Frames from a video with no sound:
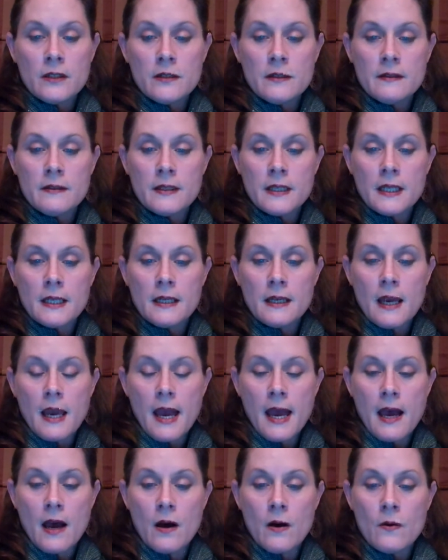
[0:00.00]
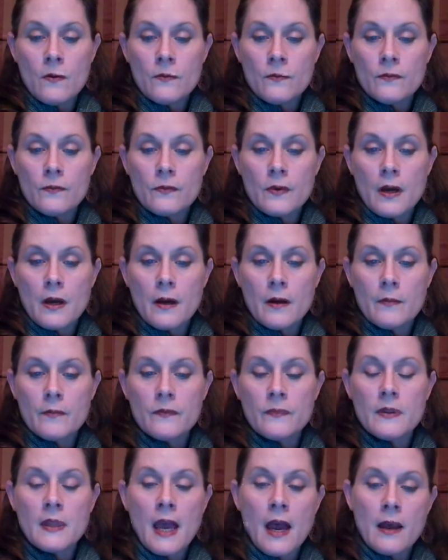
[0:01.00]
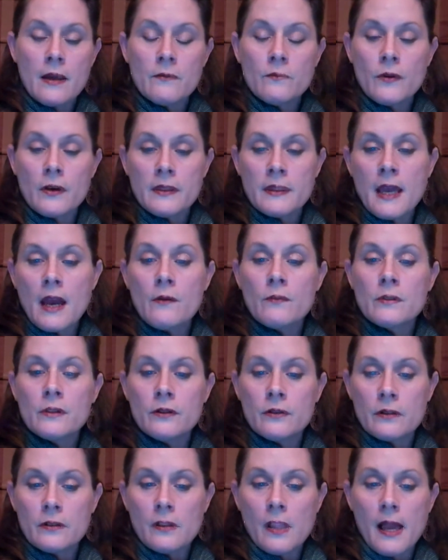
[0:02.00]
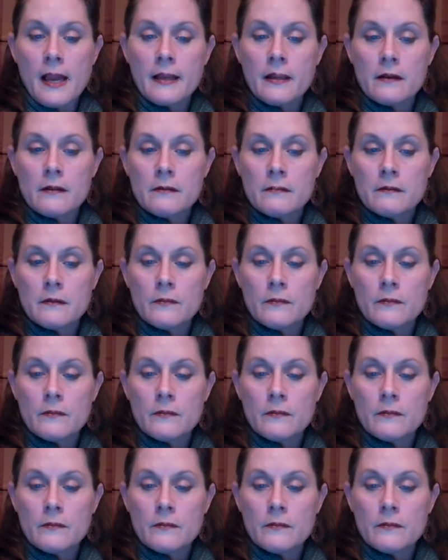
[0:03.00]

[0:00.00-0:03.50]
you see how what that would look like